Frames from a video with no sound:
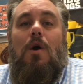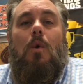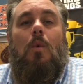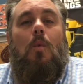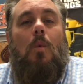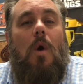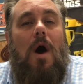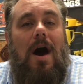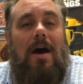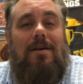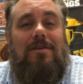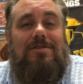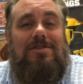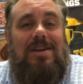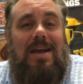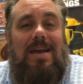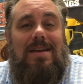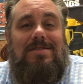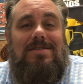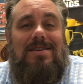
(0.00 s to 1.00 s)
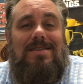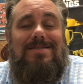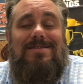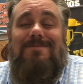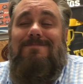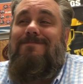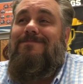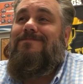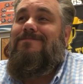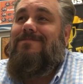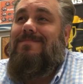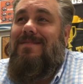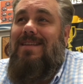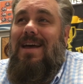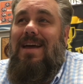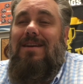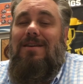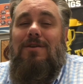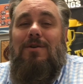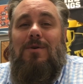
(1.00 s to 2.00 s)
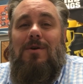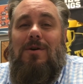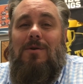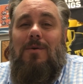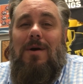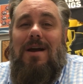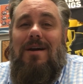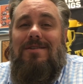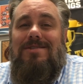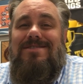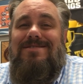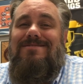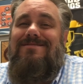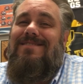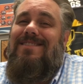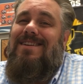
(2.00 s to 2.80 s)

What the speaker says: Water changes, and new aquarists